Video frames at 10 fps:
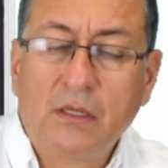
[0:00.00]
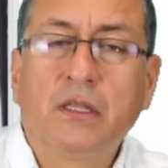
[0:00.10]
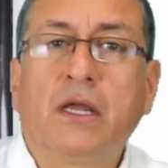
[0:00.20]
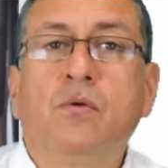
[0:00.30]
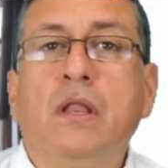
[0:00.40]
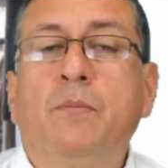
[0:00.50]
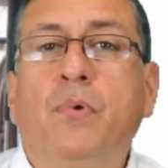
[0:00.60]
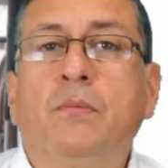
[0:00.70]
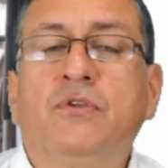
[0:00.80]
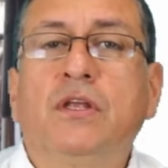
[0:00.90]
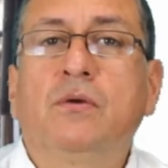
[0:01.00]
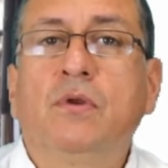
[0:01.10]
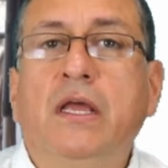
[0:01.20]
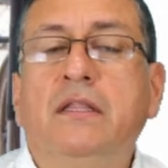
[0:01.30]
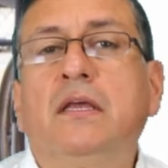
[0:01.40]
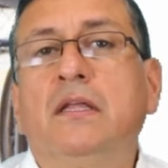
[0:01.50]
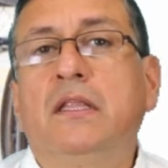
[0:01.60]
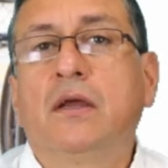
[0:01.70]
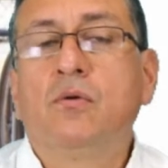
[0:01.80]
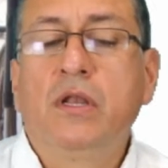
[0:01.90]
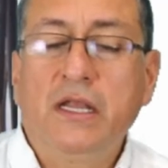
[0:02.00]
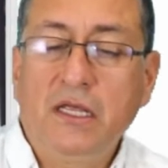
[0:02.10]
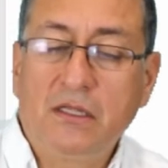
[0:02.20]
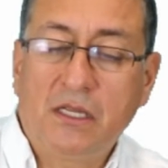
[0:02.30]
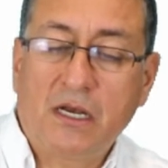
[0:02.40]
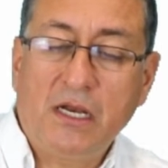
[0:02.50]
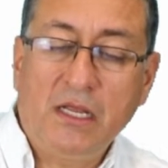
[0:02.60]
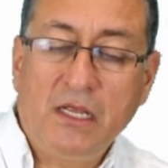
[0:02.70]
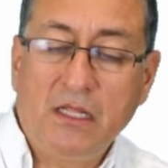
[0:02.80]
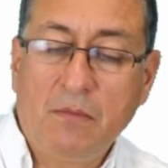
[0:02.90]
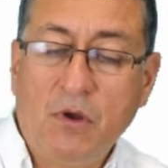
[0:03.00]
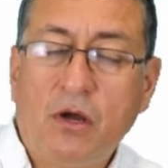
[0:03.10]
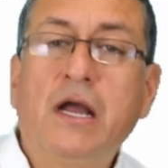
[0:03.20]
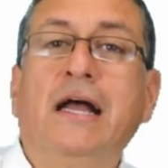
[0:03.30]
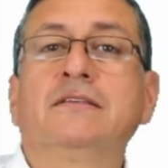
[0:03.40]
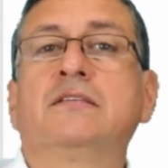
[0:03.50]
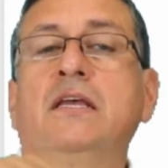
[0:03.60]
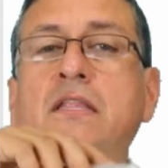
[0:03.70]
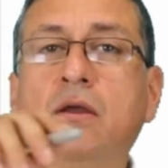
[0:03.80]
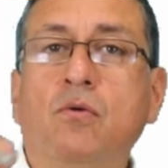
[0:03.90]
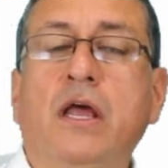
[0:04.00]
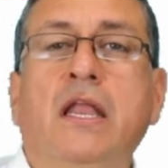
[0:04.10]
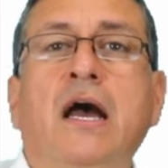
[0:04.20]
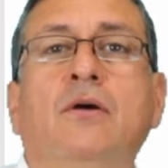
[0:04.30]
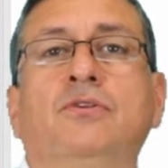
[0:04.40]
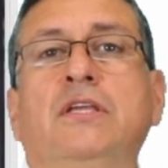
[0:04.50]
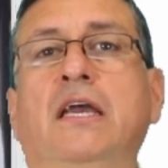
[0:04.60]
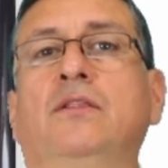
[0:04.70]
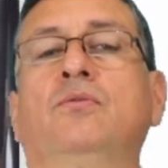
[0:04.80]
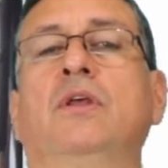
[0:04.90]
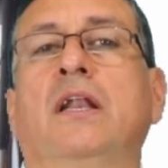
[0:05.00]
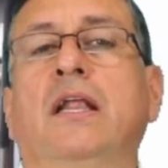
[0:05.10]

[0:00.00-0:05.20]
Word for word: the coolant pump circulate the coolant internally in the block and send the coolant outside to the